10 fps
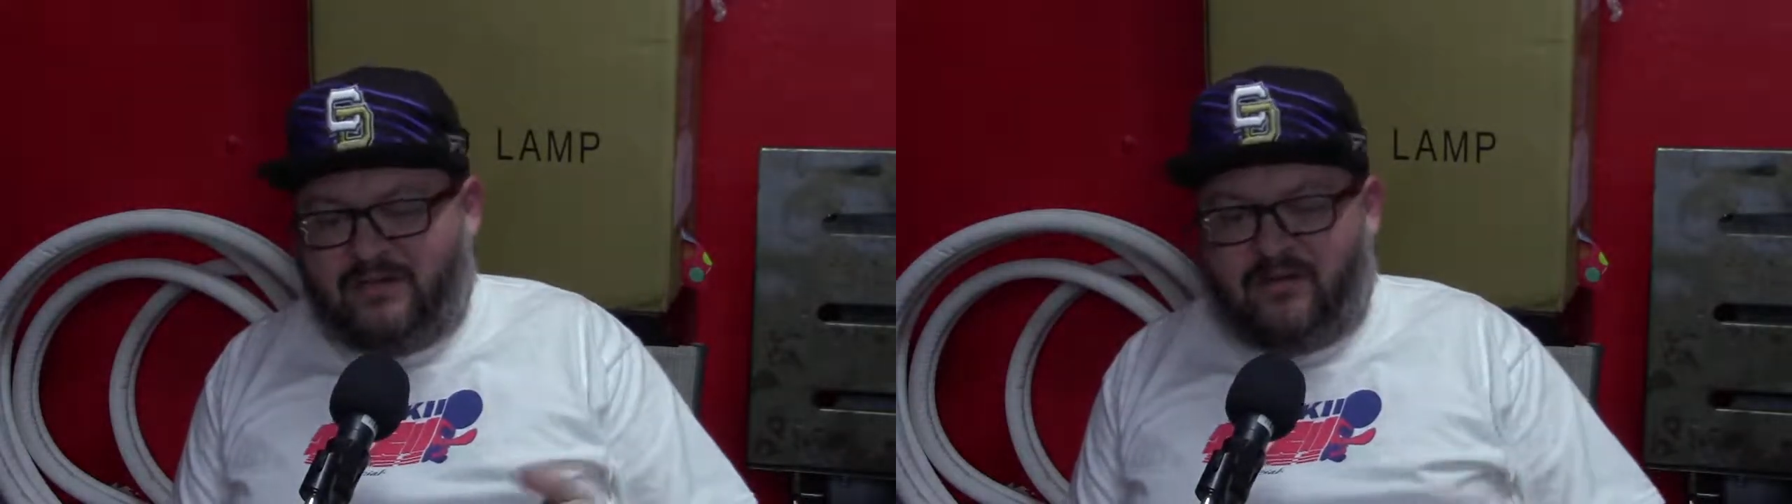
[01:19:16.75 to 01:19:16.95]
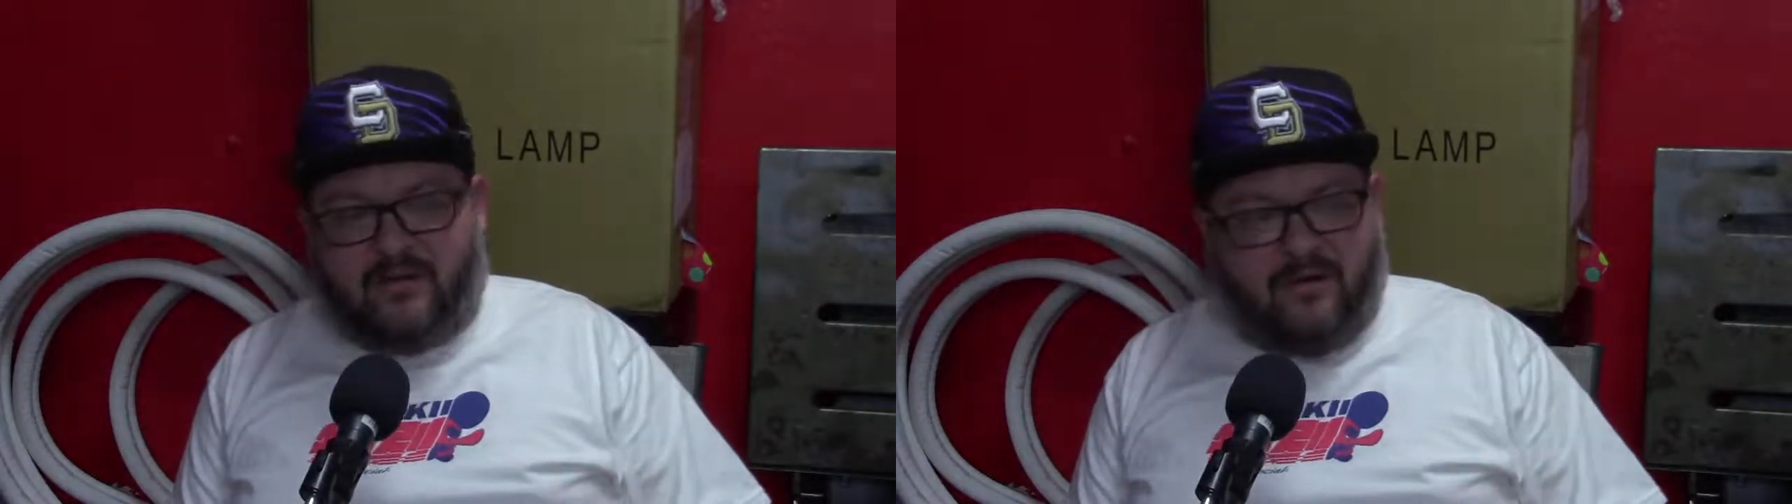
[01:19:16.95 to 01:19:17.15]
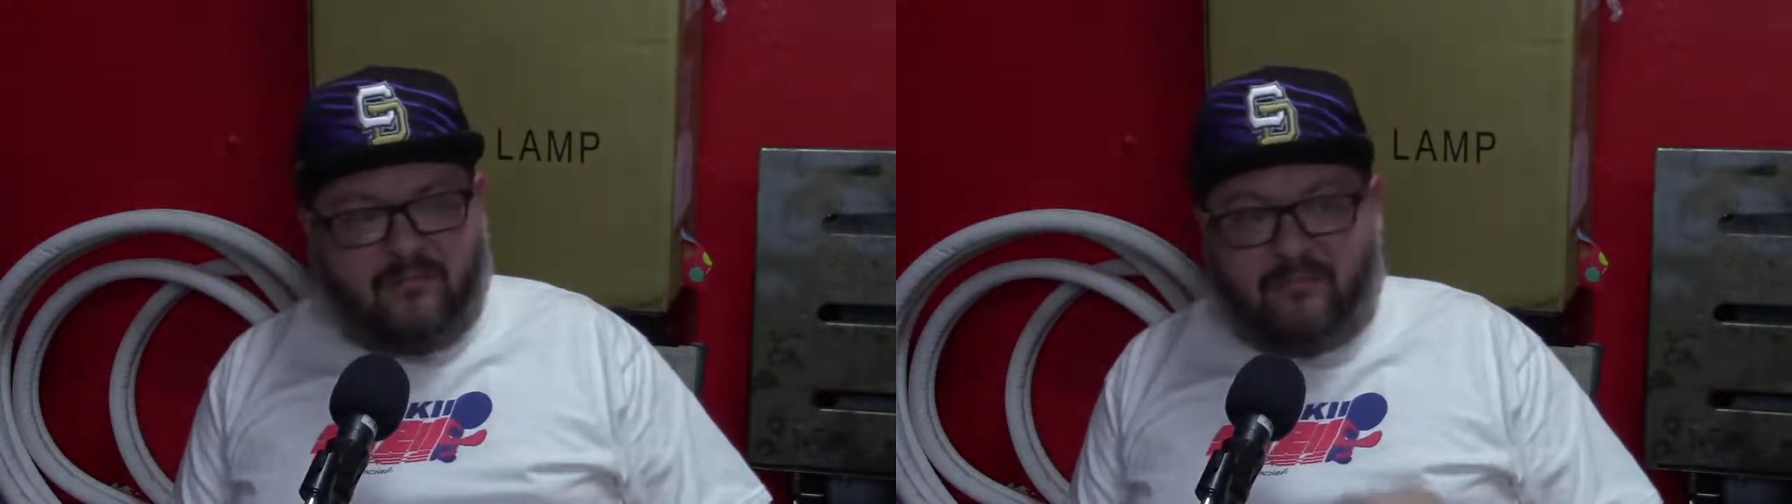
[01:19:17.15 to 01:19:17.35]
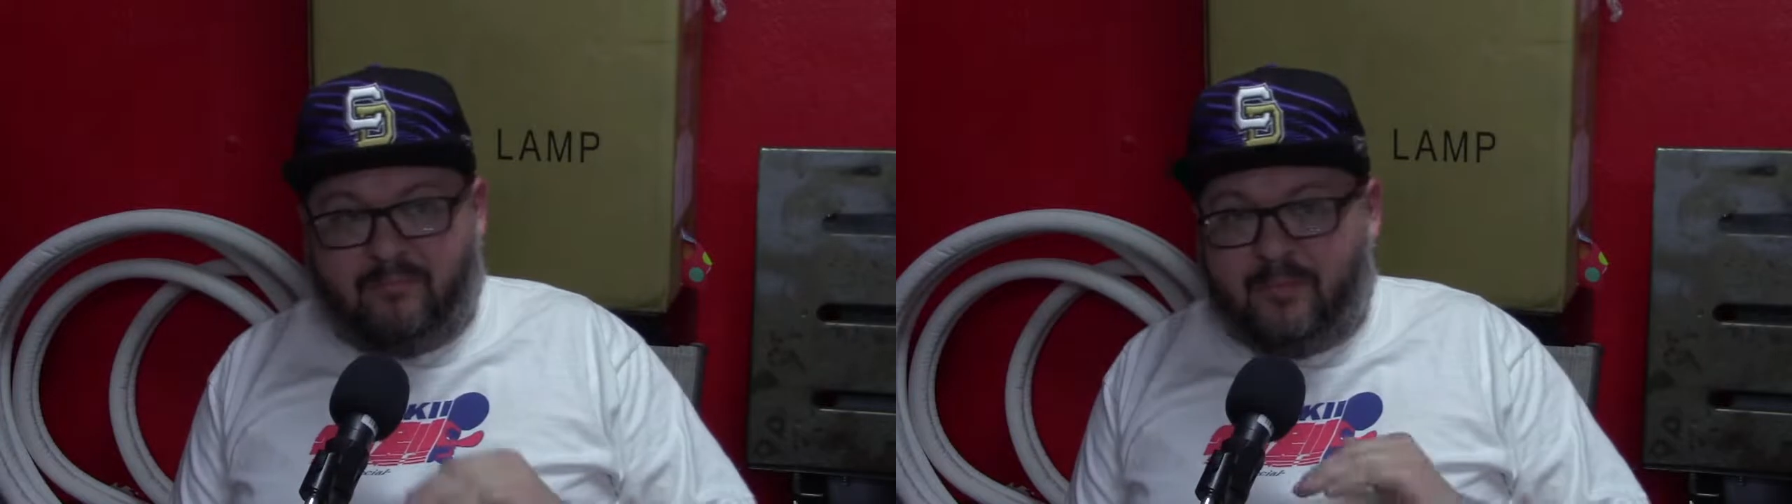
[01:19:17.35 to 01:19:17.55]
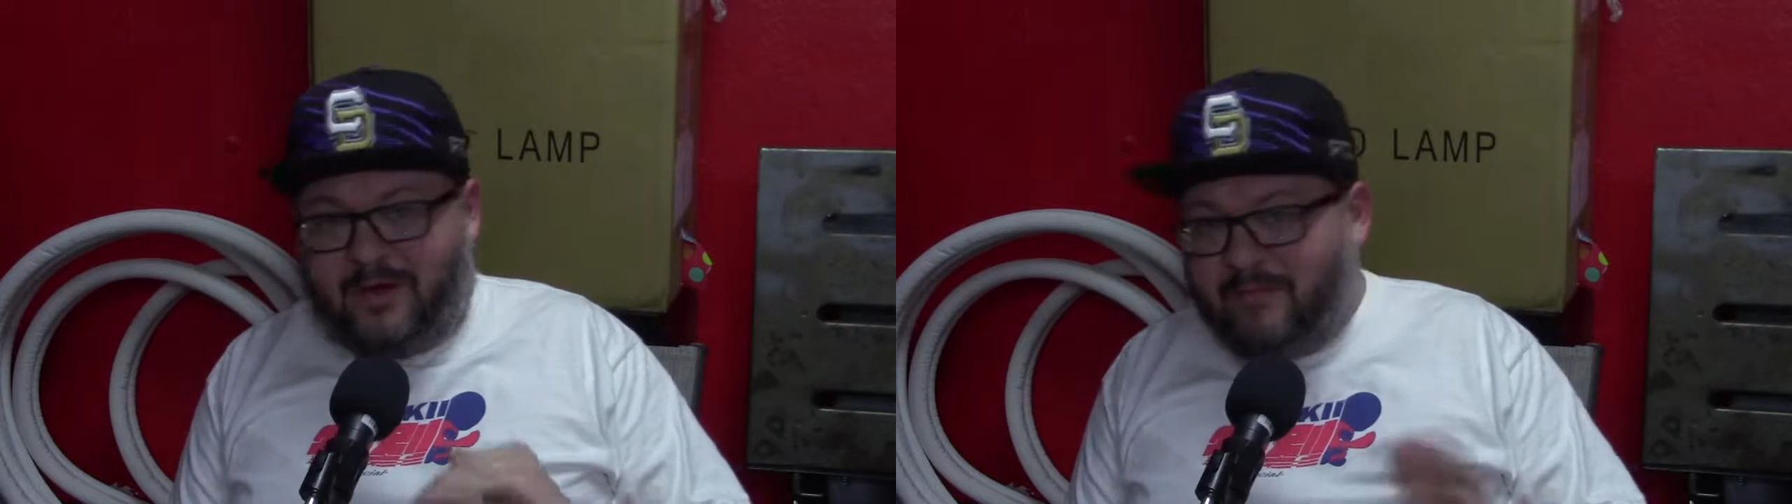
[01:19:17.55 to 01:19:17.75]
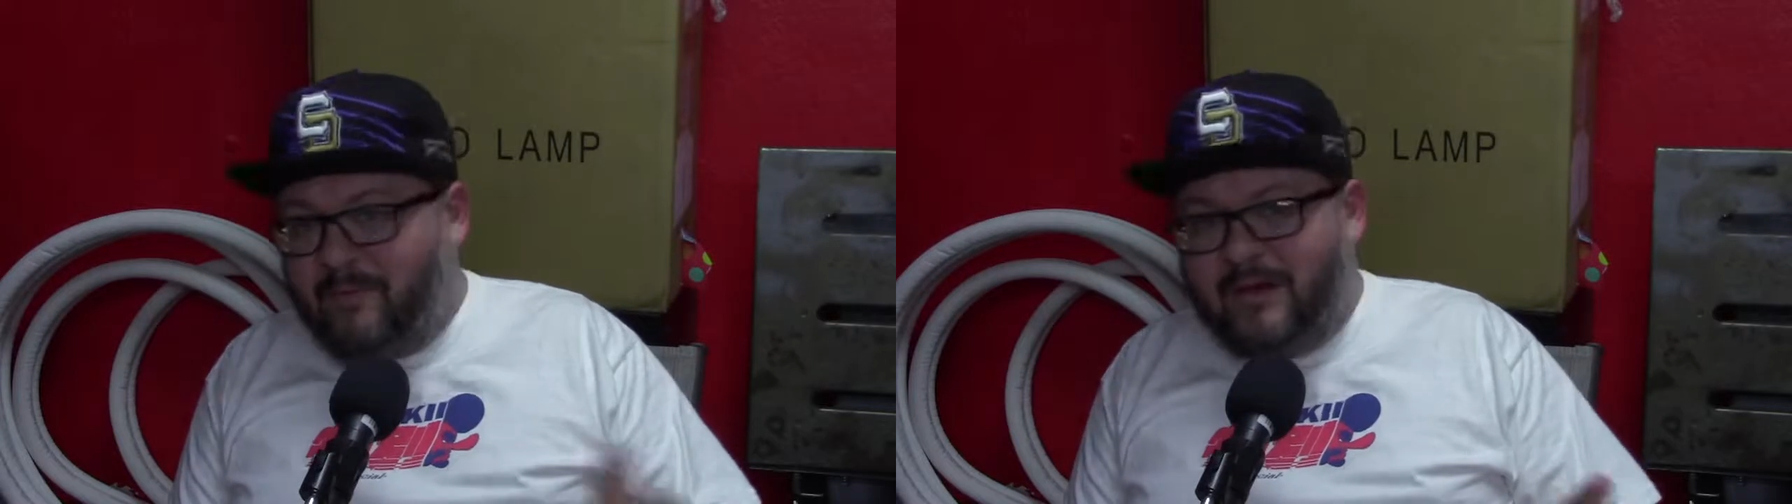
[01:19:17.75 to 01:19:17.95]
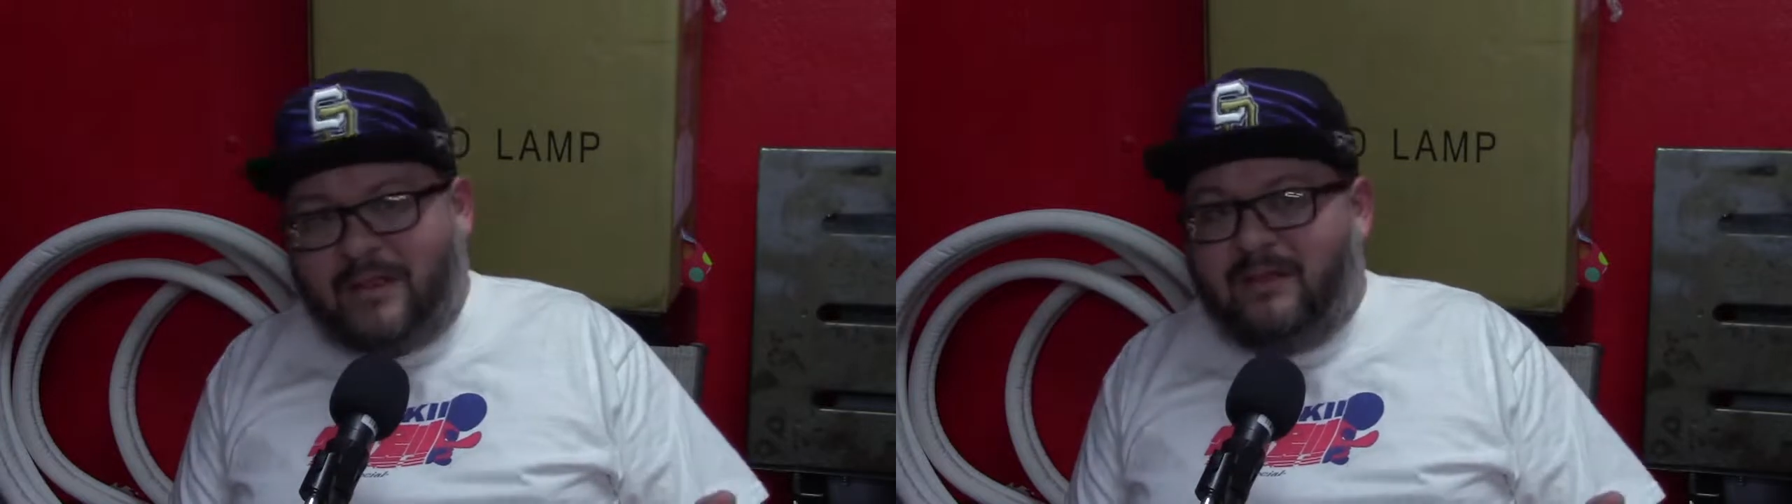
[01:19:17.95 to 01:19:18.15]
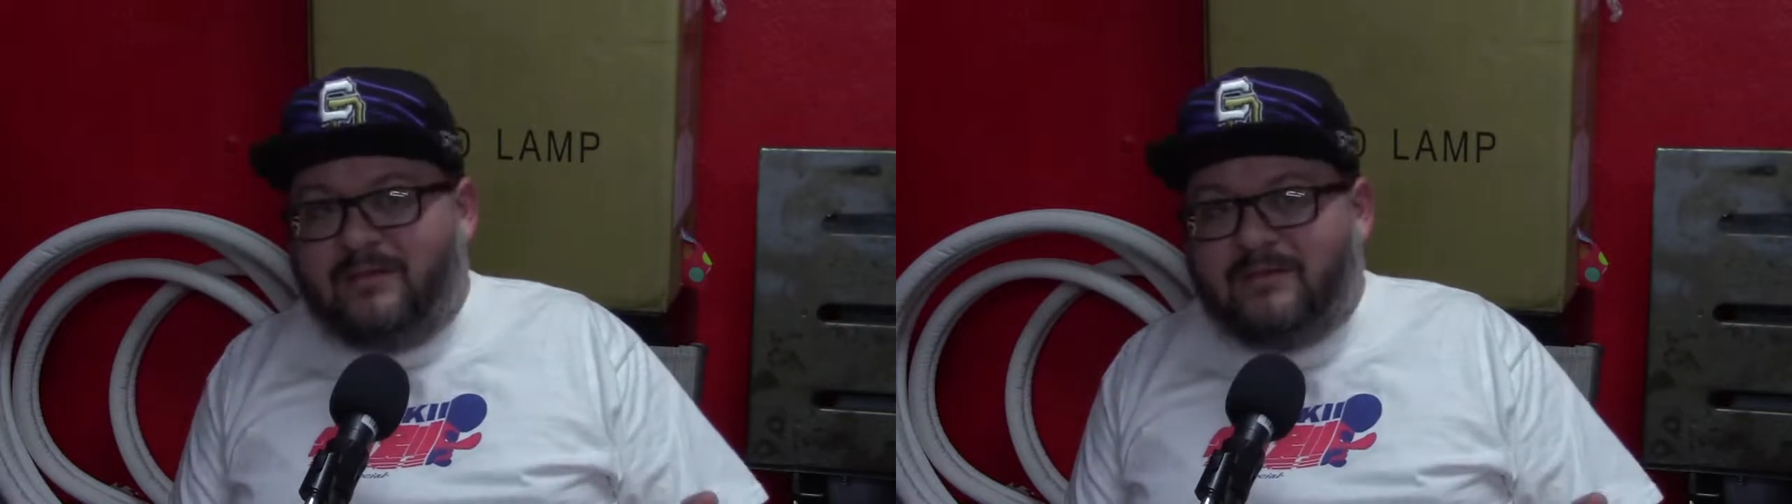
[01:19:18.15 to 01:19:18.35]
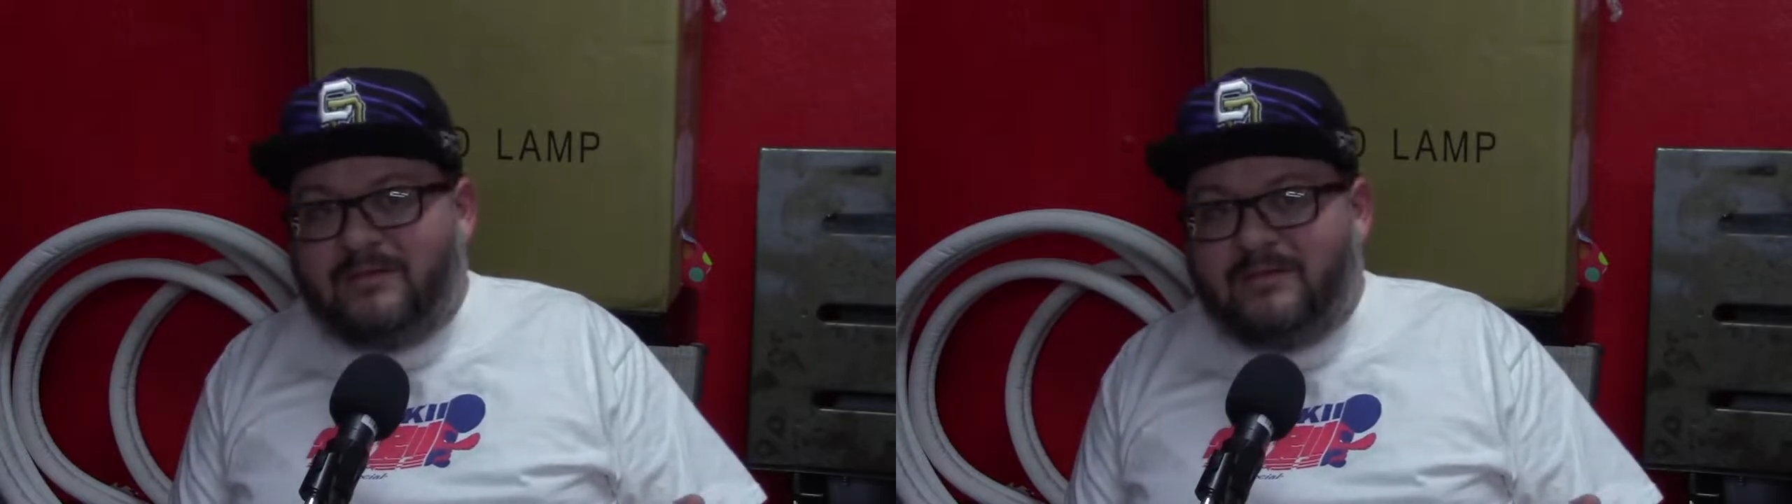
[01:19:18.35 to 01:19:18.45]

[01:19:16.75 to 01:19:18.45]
are buddy.